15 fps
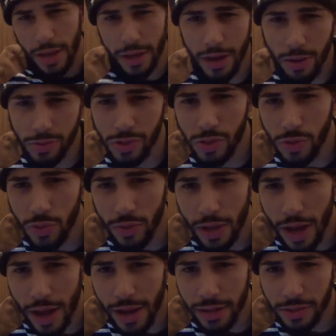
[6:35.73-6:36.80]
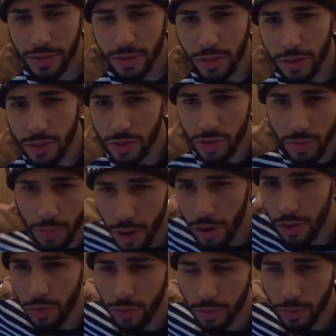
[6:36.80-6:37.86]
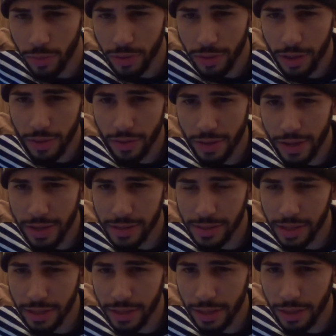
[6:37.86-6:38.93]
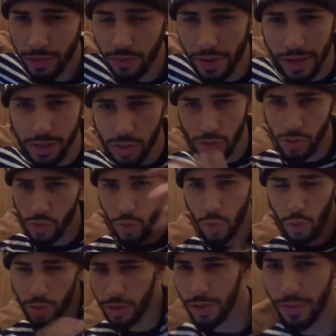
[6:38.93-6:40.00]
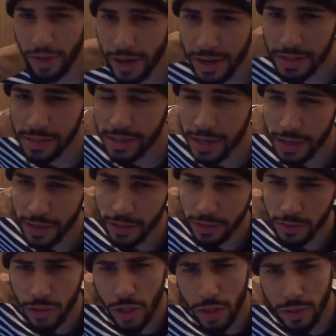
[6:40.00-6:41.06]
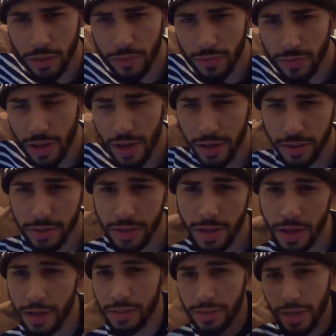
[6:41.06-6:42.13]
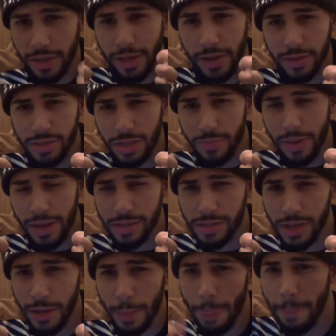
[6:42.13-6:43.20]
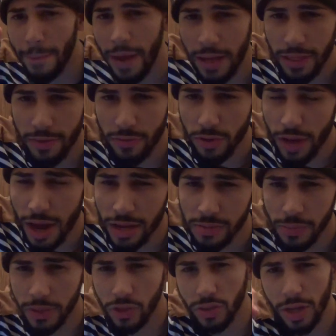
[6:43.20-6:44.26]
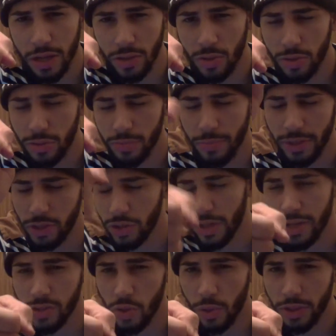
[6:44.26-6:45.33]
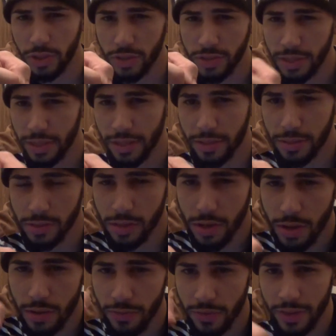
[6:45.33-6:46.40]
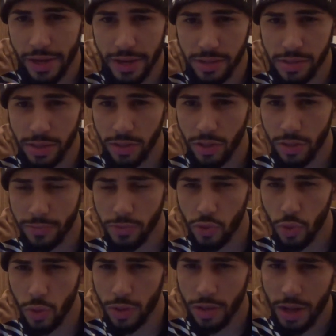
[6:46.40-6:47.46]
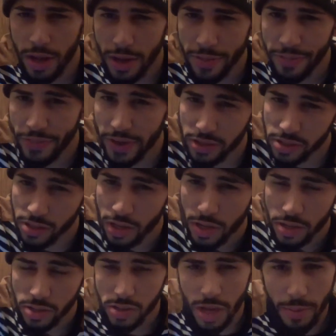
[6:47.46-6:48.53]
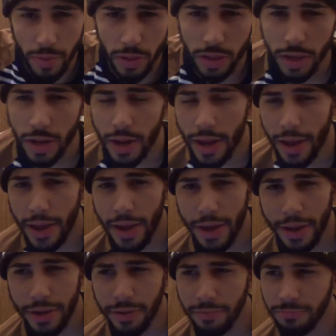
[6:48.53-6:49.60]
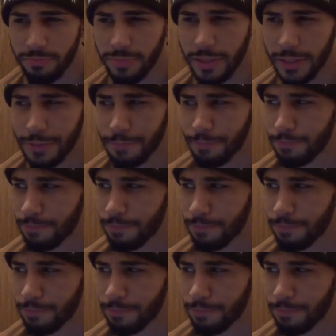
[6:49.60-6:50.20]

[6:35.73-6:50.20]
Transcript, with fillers: and I'll see you guys tomorrow with another A S A Daily Rants or another A S A Daily Vlogs. Take care, Team A S A. I love you guys. Make sure you guys make sure you guys go get your tickets for the A S A Europe tour this summer. And yeah,